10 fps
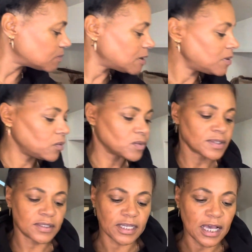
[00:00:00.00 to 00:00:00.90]
Maybe it was
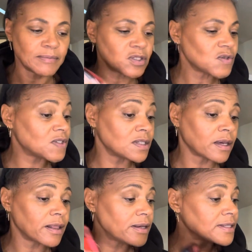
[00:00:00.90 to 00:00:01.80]
that. I'm so sick
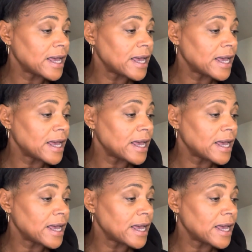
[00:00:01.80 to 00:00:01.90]
of this.